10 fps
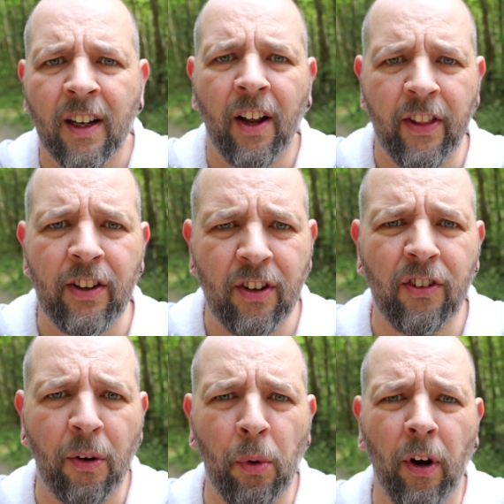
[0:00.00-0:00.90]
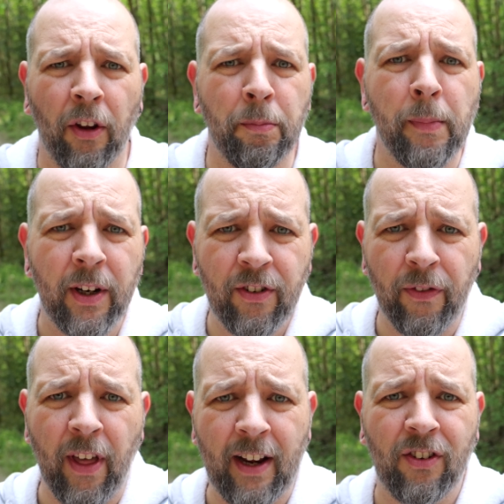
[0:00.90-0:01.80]
And that's because I want as much
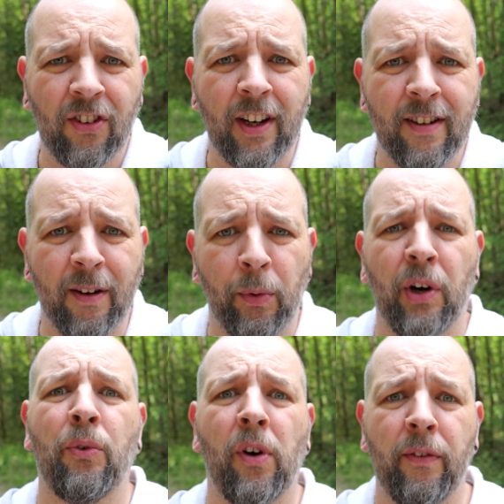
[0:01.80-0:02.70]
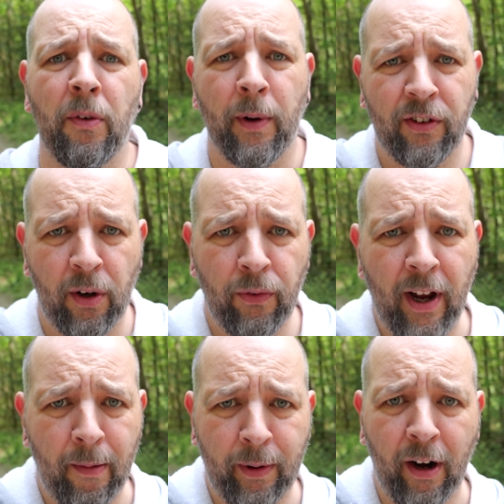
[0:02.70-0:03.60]
of that set up when I arrive at my stealth
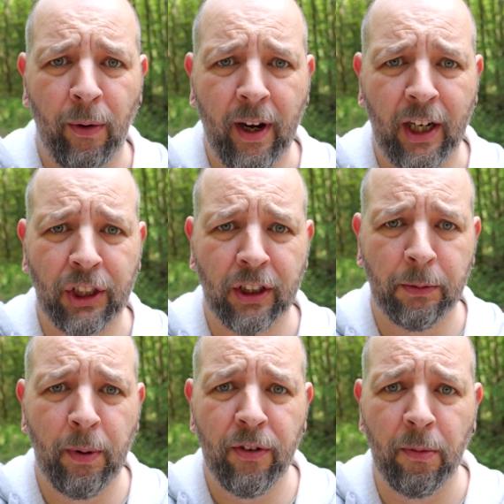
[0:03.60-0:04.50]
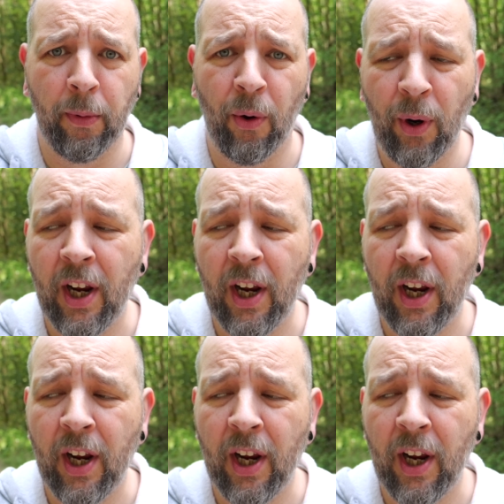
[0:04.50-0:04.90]
camping location as possible,